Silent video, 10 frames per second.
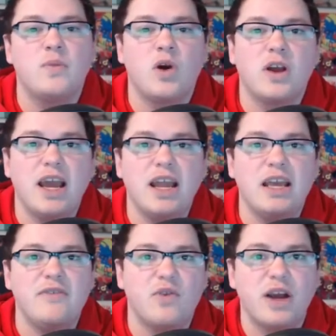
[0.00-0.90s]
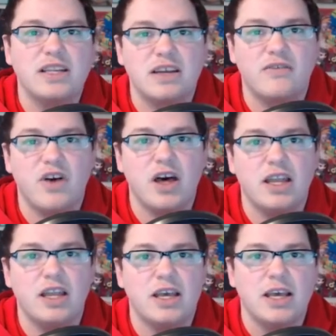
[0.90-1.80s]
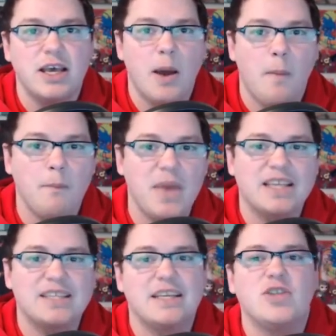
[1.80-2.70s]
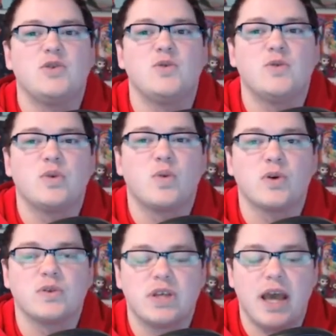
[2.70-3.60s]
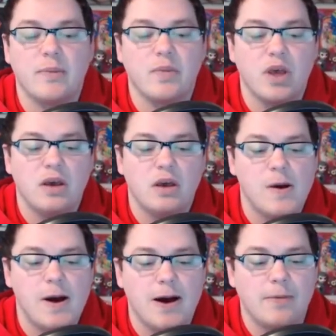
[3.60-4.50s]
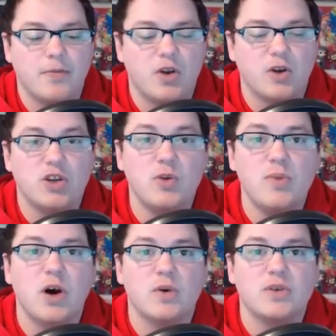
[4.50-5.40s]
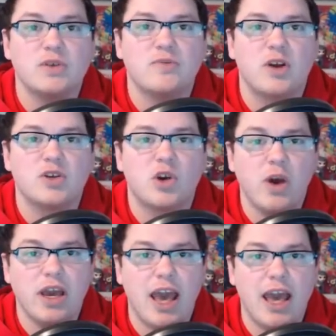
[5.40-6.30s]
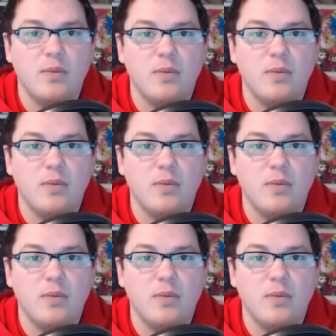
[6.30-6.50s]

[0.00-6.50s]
arcadey, frantic fun mixed into the world's game. There are 2 modes. There's Quick Game,